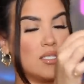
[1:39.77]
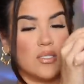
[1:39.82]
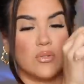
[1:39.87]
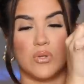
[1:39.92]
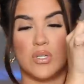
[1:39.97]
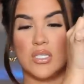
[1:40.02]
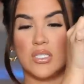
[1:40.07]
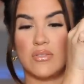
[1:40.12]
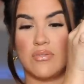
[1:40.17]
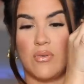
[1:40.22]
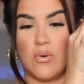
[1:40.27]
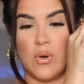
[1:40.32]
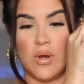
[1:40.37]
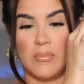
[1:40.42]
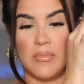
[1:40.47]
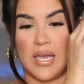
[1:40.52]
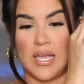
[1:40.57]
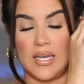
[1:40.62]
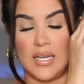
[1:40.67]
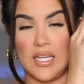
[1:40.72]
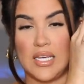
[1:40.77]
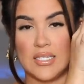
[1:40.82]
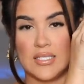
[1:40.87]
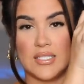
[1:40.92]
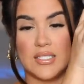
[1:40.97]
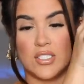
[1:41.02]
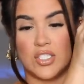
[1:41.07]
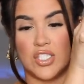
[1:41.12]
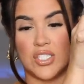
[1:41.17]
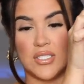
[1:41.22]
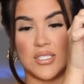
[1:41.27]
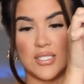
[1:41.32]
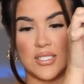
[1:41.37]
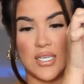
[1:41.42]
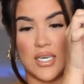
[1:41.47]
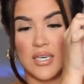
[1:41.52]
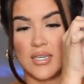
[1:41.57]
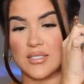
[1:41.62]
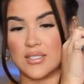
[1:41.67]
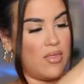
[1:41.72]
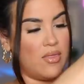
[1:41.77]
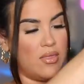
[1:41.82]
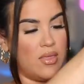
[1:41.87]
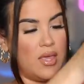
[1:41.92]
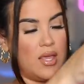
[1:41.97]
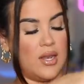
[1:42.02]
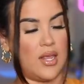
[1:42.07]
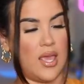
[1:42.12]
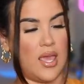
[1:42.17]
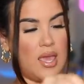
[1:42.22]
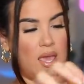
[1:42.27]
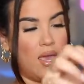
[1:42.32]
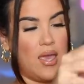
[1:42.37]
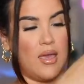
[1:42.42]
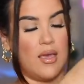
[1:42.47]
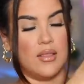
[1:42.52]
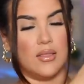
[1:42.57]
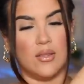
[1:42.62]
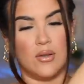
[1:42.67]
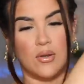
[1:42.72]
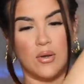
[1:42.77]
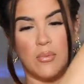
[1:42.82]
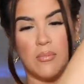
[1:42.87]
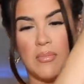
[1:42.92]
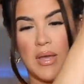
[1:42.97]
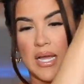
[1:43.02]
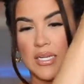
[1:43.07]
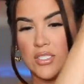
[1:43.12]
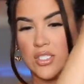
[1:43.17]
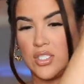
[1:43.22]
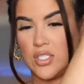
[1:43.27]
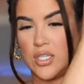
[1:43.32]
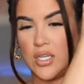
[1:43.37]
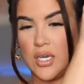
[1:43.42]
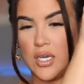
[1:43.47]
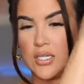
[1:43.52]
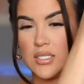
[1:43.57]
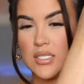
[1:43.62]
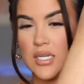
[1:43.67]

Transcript: This one is for my niece, she's six, and then a little matching